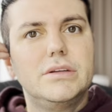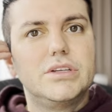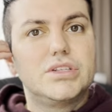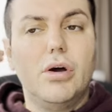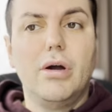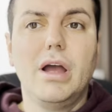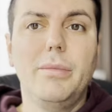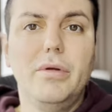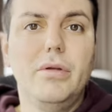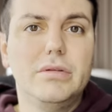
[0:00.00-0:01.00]
So a
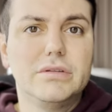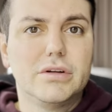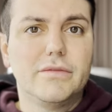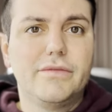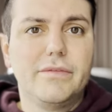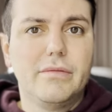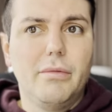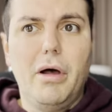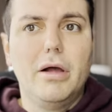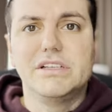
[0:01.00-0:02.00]
couple sort of
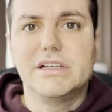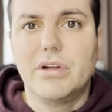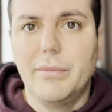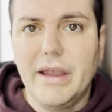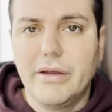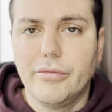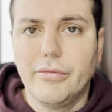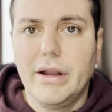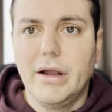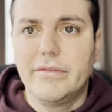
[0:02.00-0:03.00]
apologies I want to make
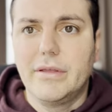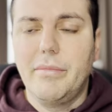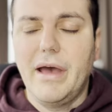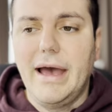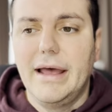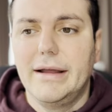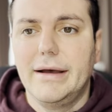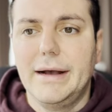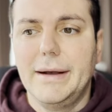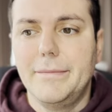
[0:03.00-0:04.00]
right off the
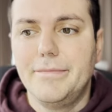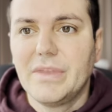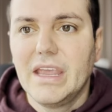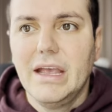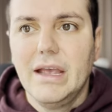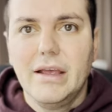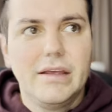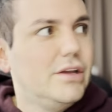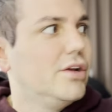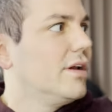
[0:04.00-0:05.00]
bat.
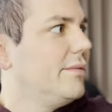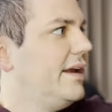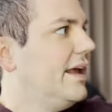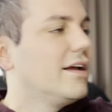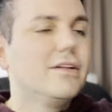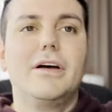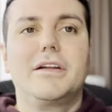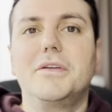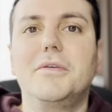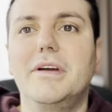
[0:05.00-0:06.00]
You're going to be getting a
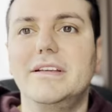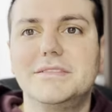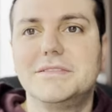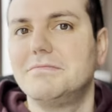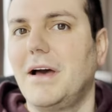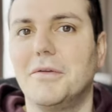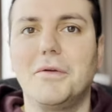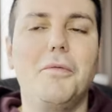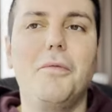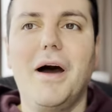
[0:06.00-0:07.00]
lot of noise. I don't
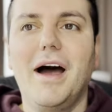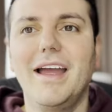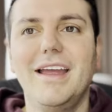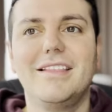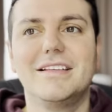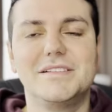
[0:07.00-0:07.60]
know why. This